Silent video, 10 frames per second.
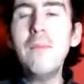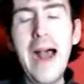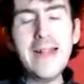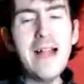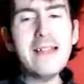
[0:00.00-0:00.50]
But
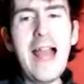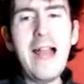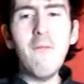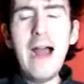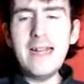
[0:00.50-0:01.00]
I don't
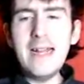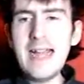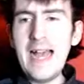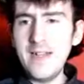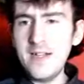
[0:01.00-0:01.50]
get, why
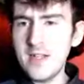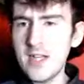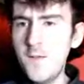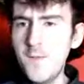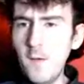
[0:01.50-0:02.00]
didn't Cassian just
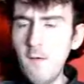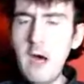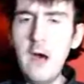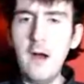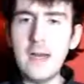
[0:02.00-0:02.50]
go full
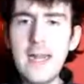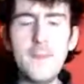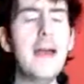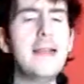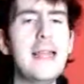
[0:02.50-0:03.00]
hog?
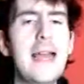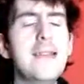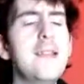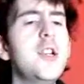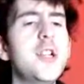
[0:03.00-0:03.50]
If I was in
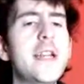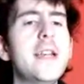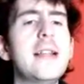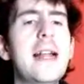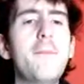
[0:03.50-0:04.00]
Cassian's
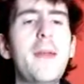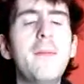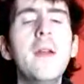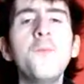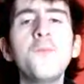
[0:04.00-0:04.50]
shoes
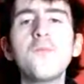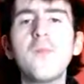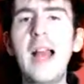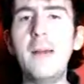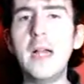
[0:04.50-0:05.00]

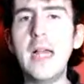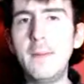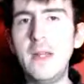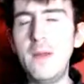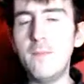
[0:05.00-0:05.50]
and my
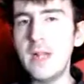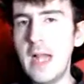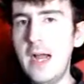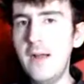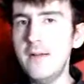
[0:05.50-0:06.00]
cover's been
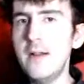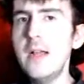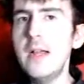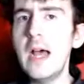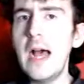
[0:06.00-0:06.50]
blown,
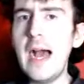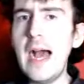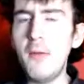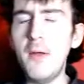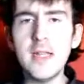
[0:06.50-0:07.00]

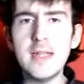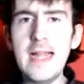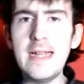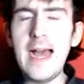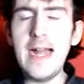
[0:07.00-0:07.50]
I would have just
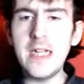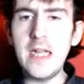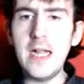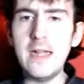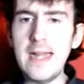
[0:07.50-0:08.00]
said, actually, you know,